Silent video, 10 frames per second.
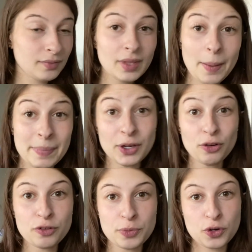meal
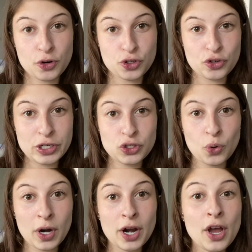from the grocery
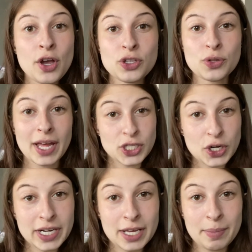store. So that's
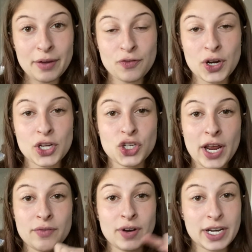already in my fridge
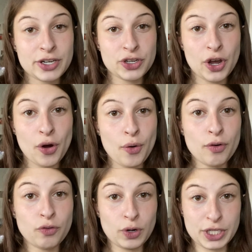and ready to go
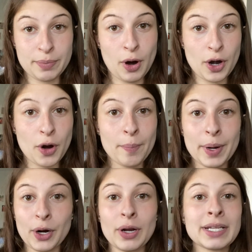for tomorrow.
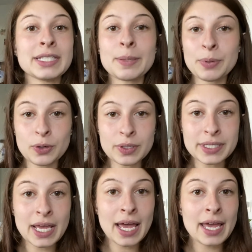But on a typical
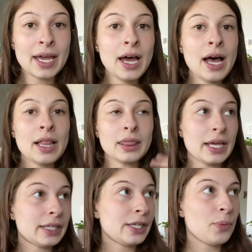day,
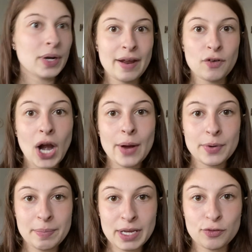likely whatever I
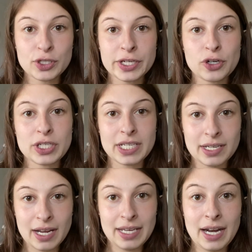would make for dinner
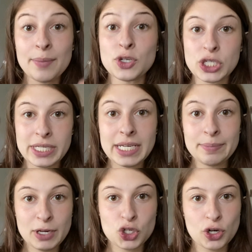tonight, I would just
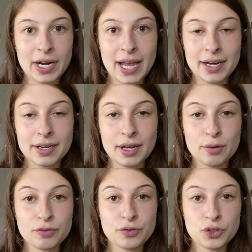make sure I had
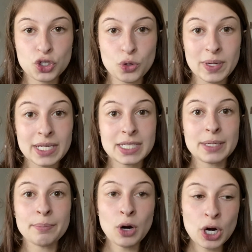enough to eat
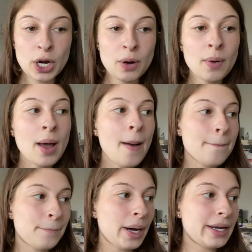tomorrow.
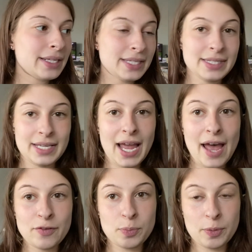But since I
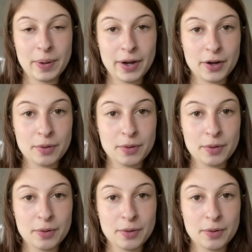have a prepared